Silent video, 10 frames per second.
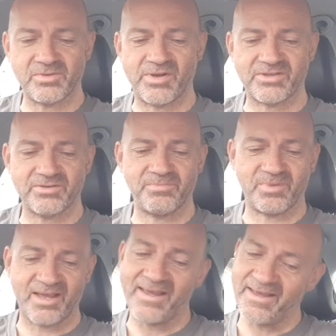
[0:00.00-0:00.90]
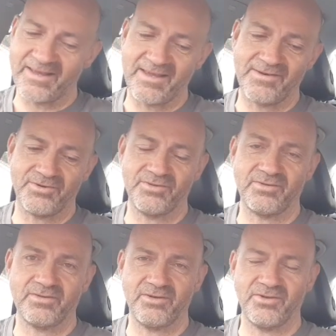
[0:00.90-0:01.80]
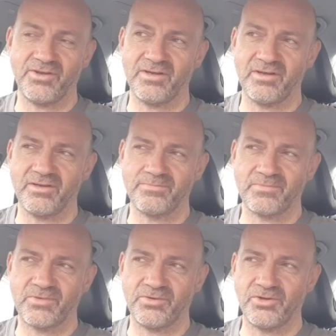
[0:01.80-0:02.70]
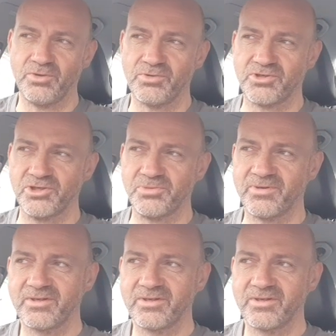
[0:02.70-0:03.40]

I went to play it again on YouTube.